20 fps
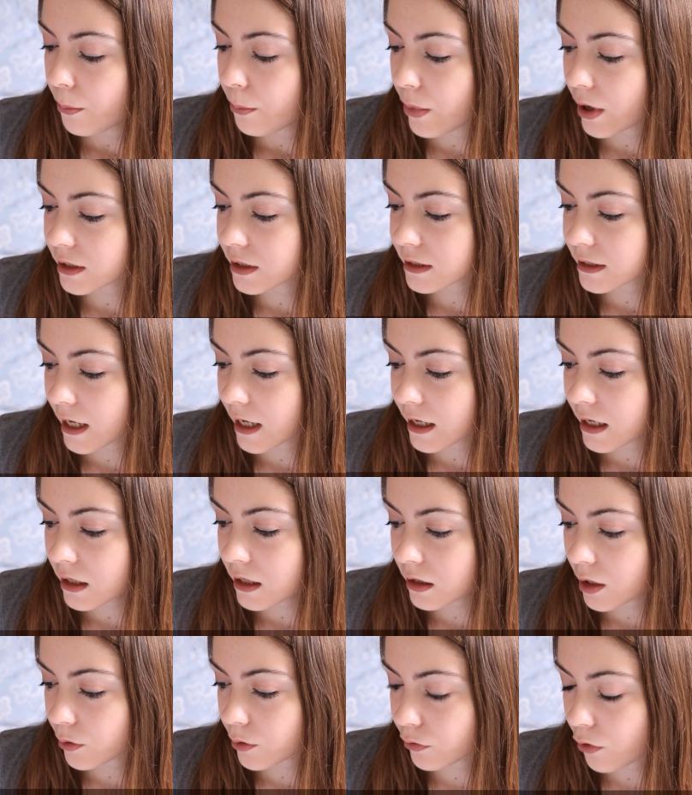By
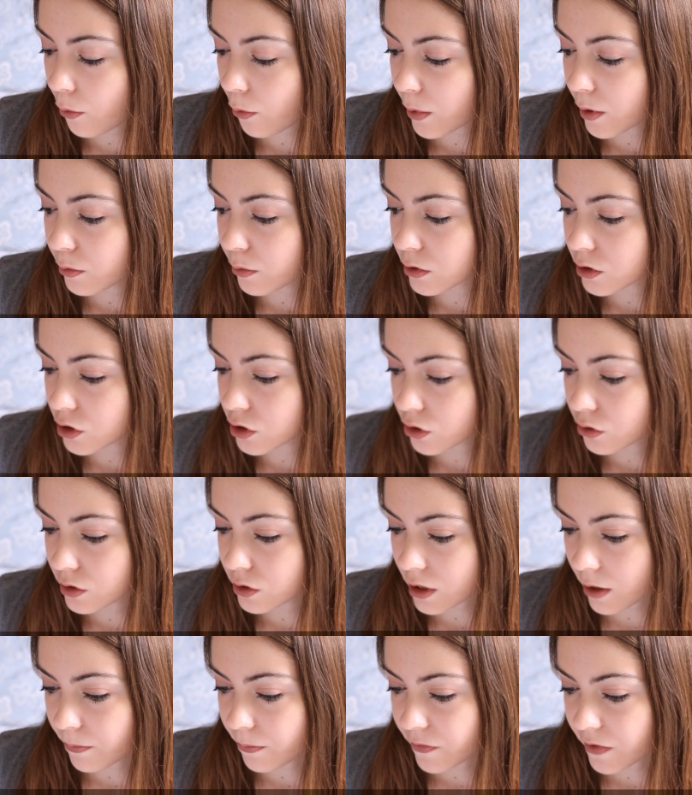saying that Robbie would do
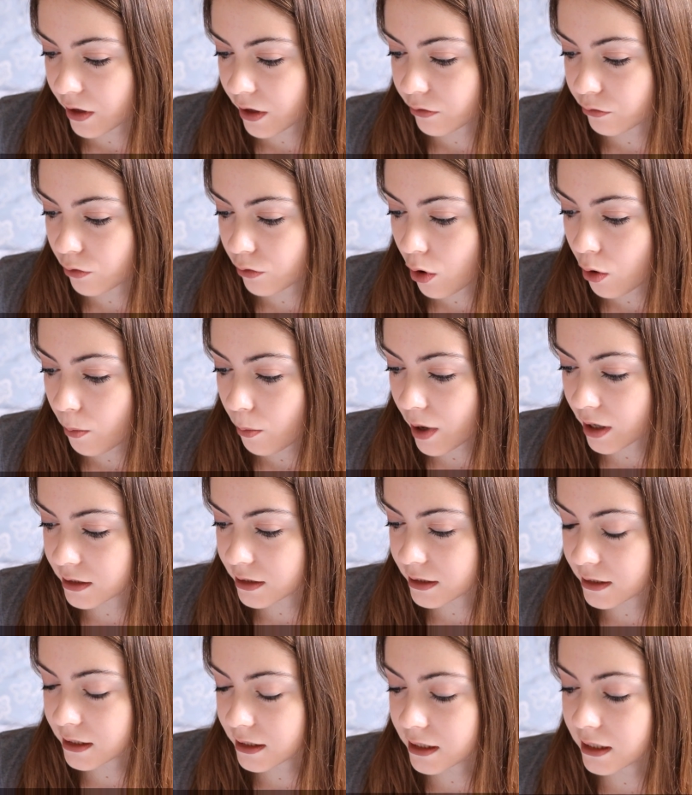something wrong by
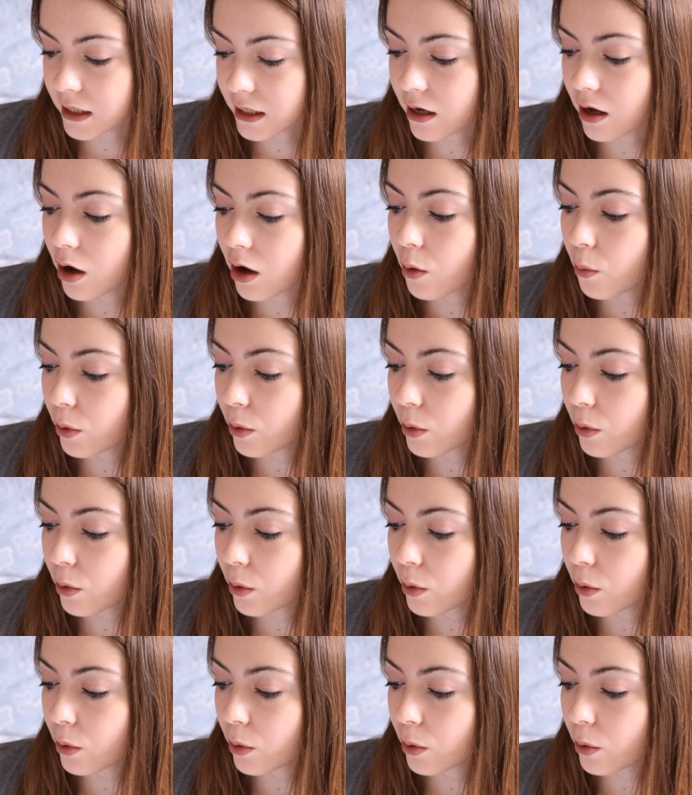Cecilia